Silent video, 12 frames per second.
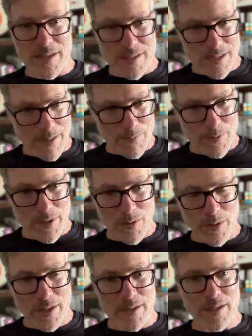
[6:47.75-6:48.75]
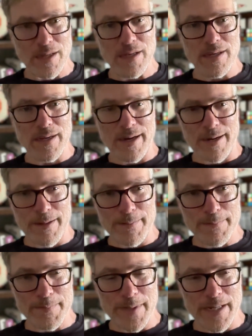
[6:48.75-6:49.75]
things up really quickly
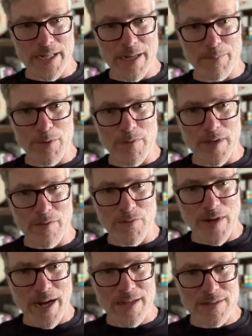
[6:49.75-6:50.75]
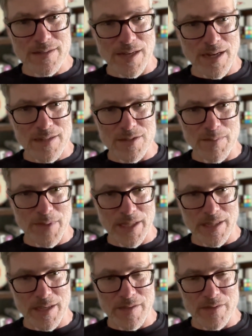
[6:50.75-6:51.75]
and get moving fast on
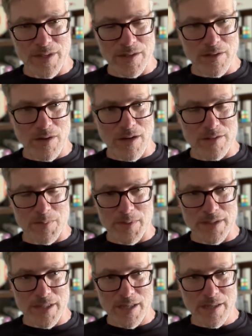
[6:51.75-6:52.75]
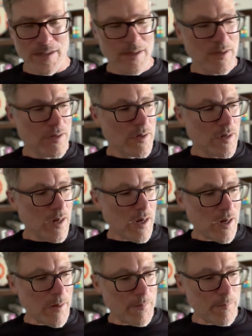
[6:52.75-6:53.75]
something that ultimately
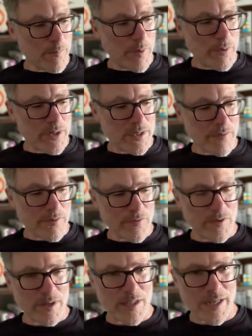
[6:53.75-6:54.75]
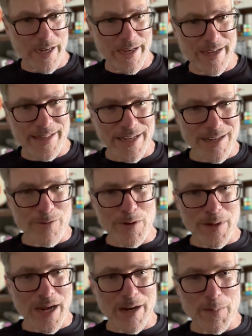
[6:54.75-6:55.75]
we would deliver for the client, and then it
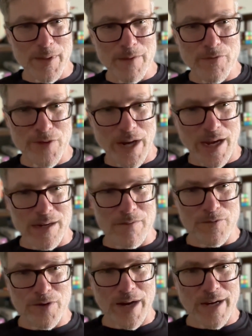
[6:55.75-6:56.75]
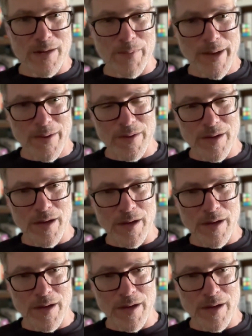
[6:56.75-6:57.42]
would kind of be forgotten about.